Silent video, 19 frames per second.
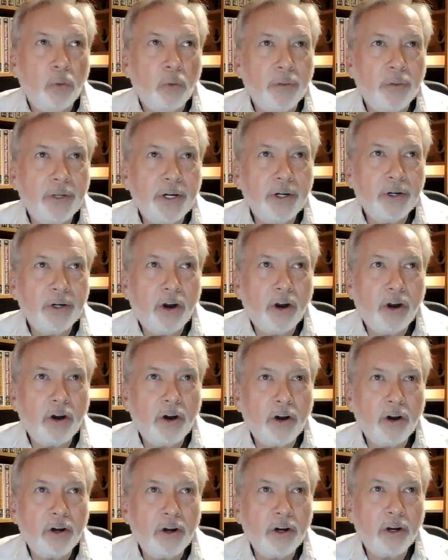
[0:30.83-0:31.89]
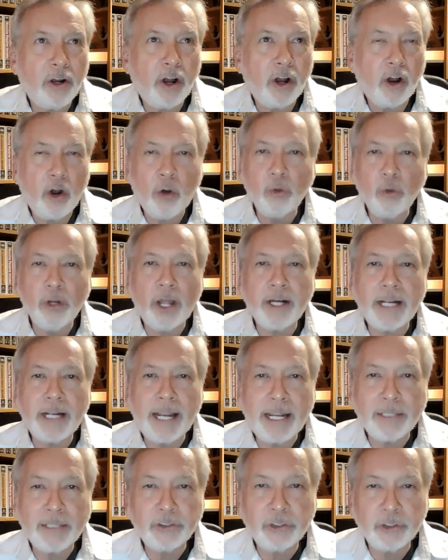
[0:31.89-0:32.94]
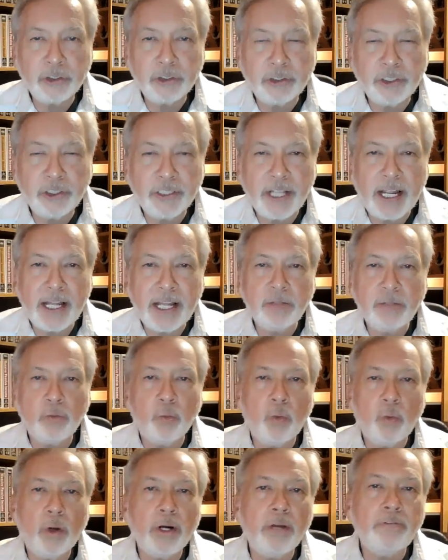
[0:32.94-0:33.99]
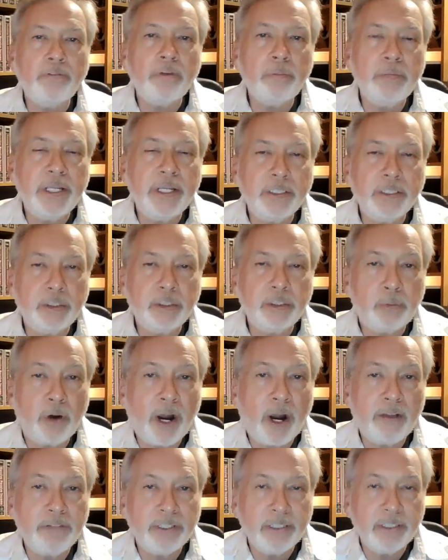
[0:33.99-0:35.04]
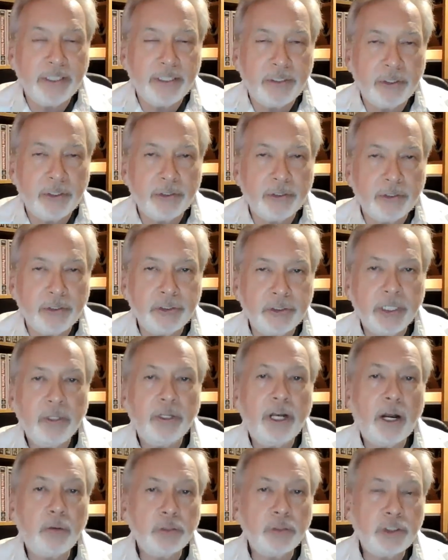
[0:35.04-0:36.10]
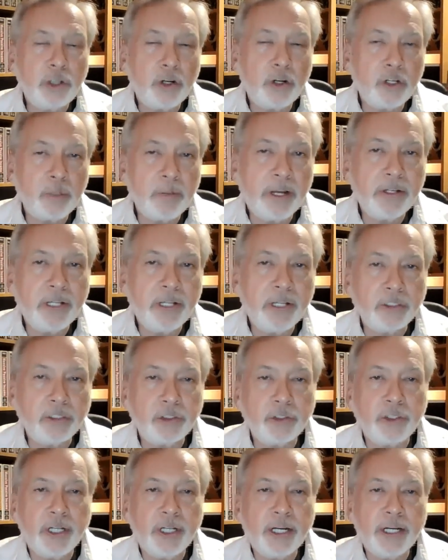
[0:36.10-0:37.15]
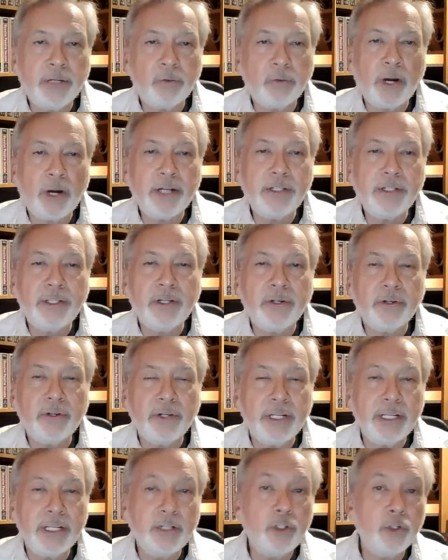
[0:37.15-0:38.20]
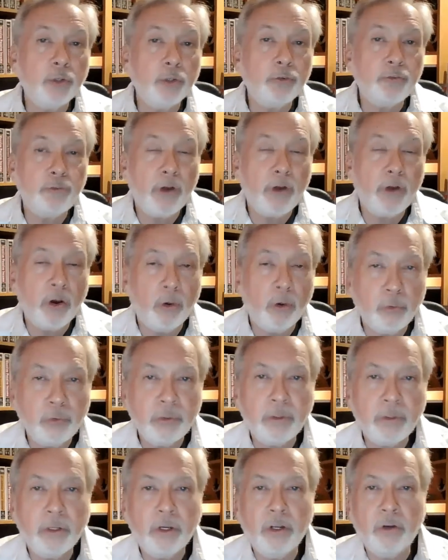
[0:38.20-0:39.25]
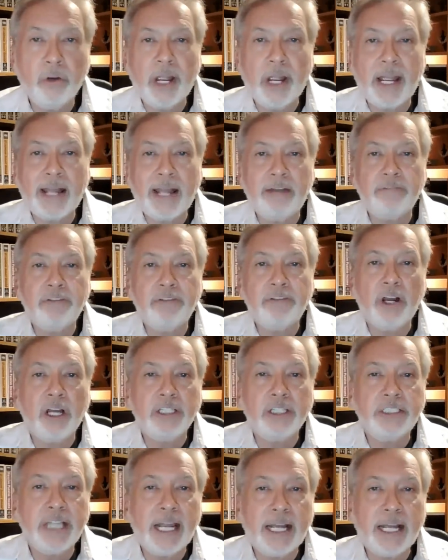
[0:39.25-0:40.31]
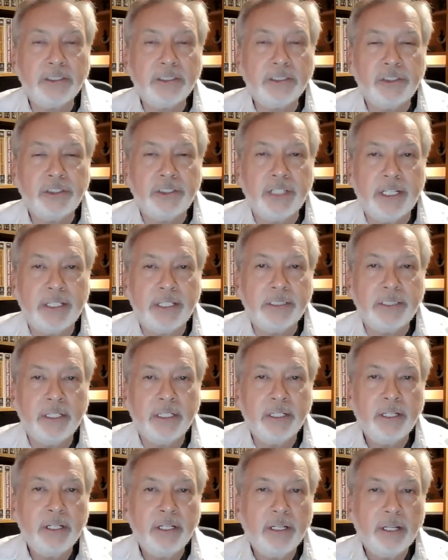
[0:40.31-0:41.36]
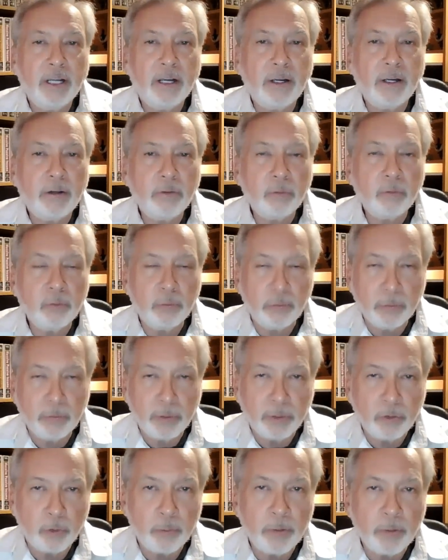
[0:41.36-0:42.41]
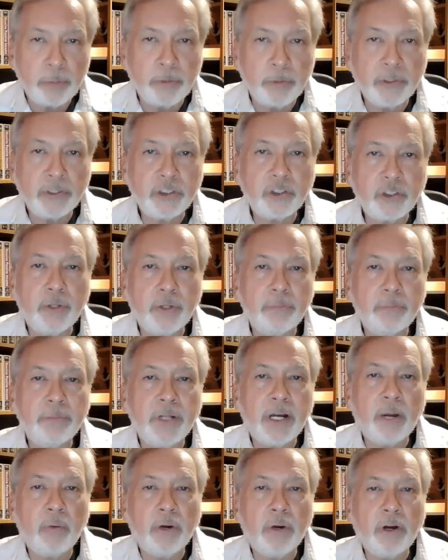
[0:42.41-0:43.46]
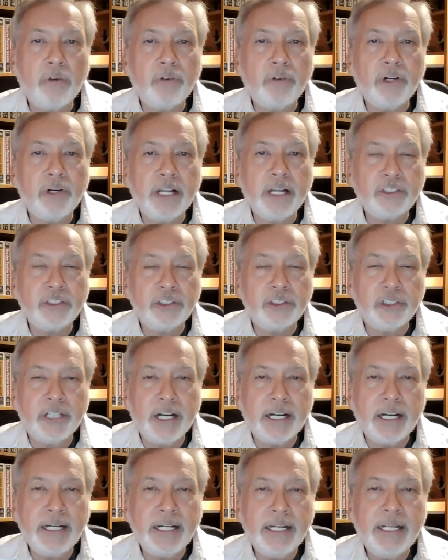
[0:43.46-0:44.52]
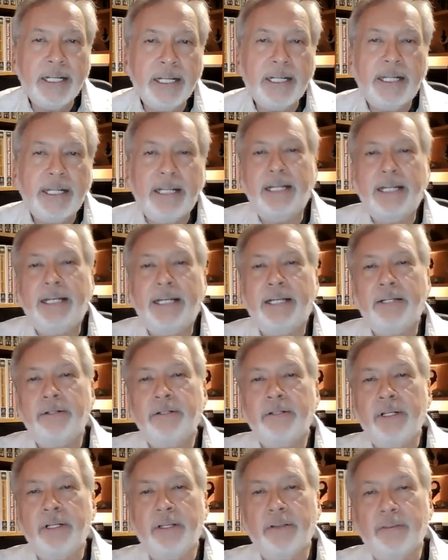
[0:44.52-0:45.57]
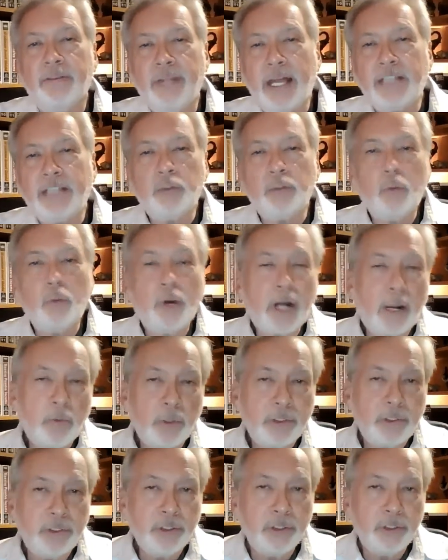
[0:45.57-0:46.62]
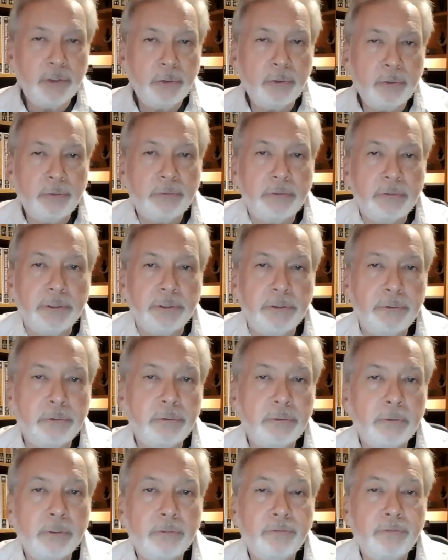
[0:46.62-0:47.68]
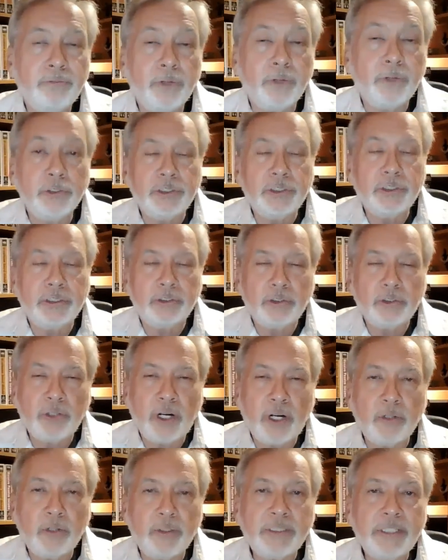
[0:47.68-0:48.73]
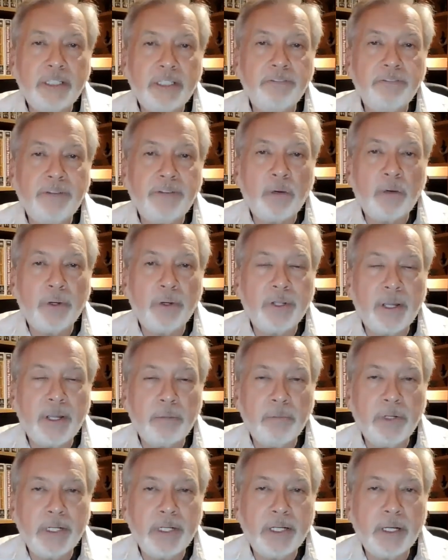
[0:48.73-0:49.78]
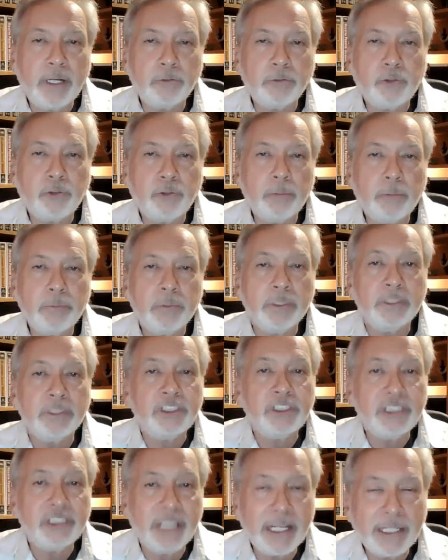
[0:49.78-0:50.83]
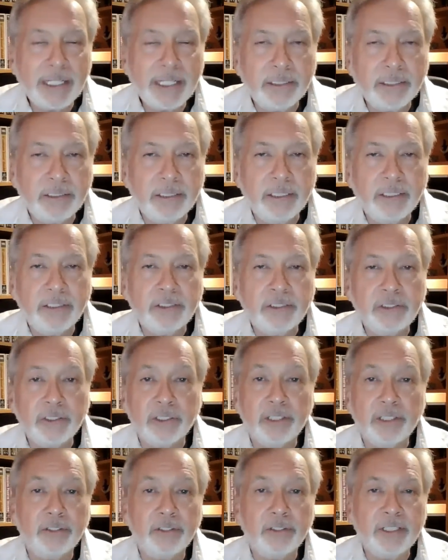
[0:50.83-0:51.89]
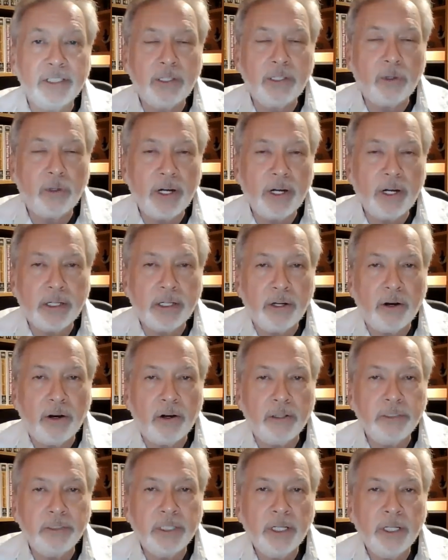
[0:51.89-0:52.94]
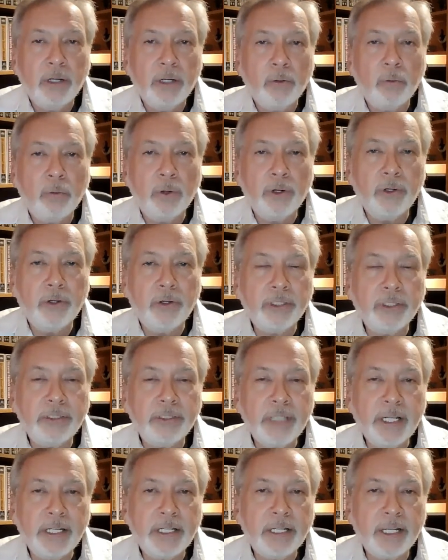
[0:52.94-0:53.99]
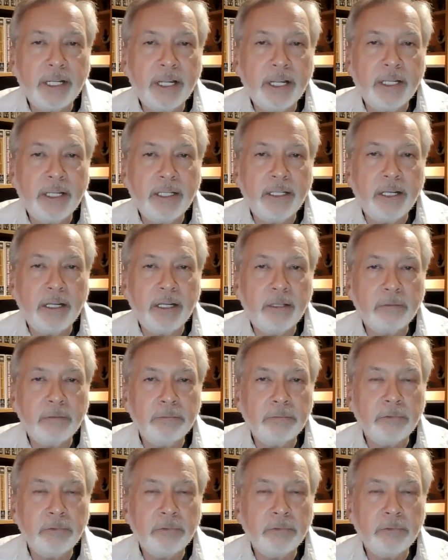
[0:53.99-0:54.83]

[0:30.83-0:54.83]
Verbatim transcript: Well, there are a whole lot of answers to that. One of them is private lenders that I was talking about yesterday. Right there in your phone you have contacts that, uh, and remember the script that I went over yesterday, and that's what I would do to first try to identify where that money comes from. The okay. second is literally credit cards, where you can take a, uh,